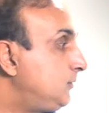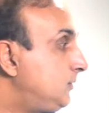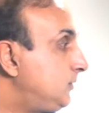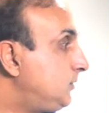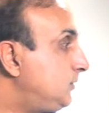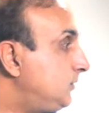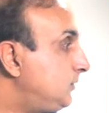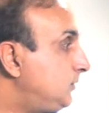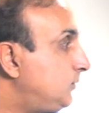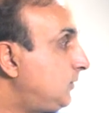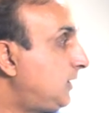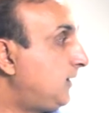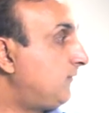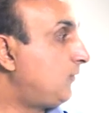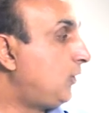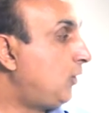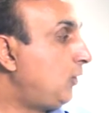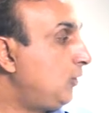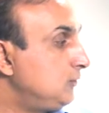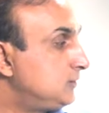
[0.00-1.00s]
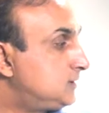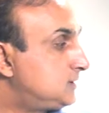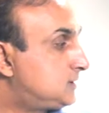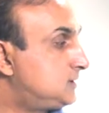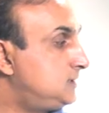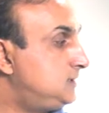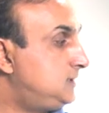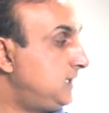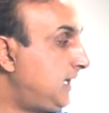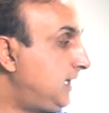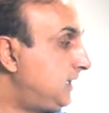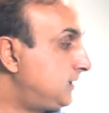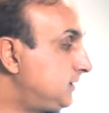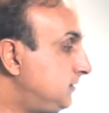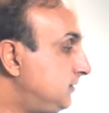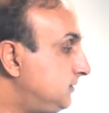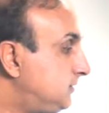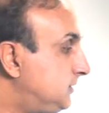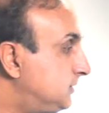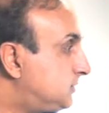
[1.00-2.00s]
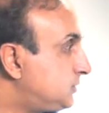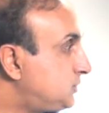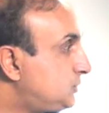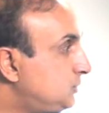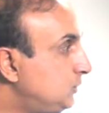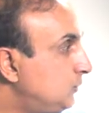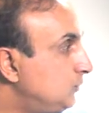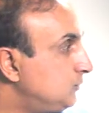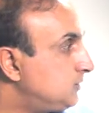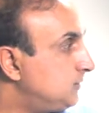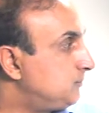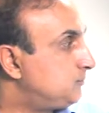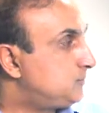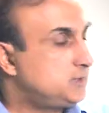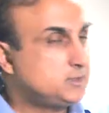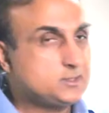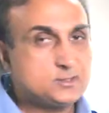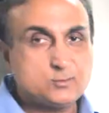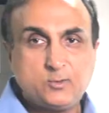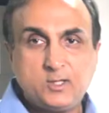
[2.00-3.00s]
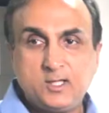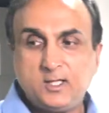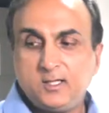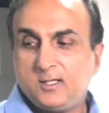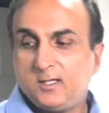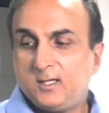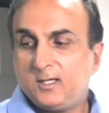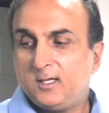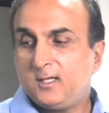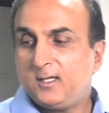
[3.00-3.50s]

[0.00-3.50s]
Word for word: You have all this data that shows up this way,